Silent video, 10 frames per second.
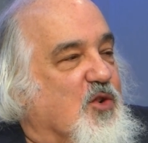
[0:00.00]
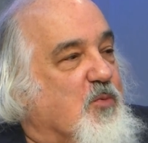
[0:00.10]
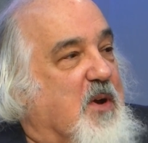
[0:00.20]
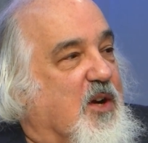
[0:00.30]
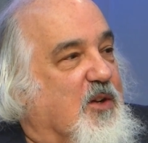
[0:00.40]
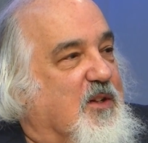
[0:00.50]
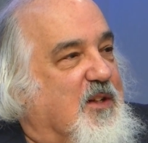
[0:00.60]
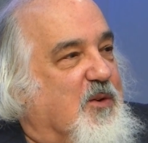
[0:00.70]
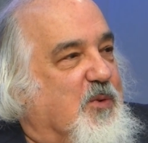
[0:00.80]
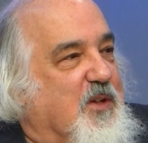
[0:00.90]
new mayor
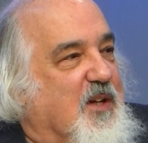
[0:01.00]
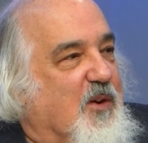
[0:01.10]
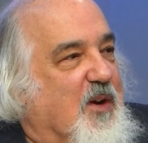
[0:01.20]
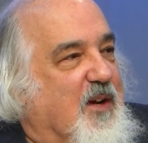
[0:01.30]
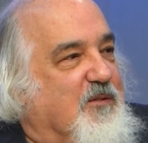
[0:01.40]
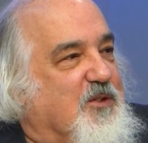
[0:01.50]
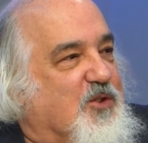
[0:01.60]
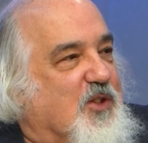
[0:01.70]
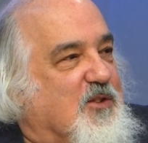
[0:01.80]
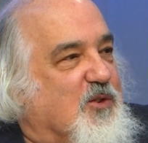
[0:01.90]
that we now have is
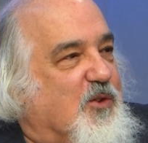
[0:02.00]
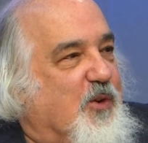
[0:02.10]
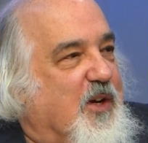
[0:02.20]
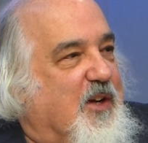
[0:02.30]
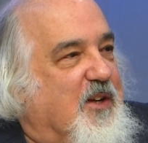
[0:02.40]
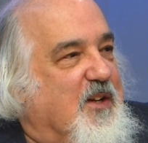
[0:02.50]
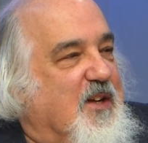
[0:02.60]
Jazel Correa.